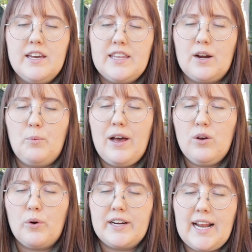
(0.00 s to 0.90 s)
They are
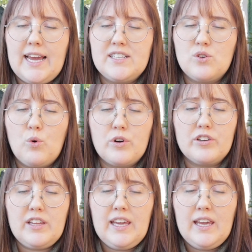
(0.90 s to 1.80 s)
well organized,
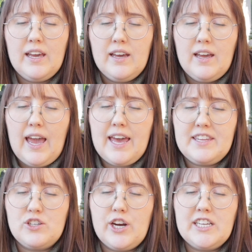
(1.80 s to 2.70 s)
orderly, and
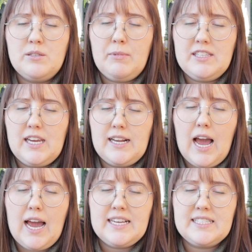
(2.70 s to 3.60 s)
they try to maintain
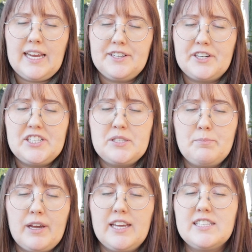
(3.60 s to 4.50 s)
high standards,
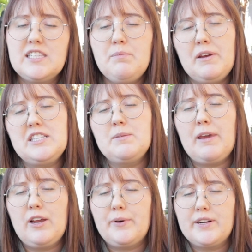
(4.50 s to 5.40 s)
but can slip into
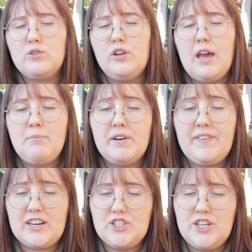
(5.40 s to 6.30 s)
being critical and
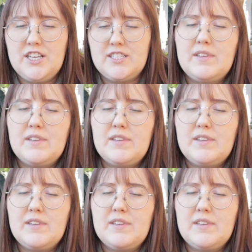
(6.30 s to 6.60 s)
perfectionist.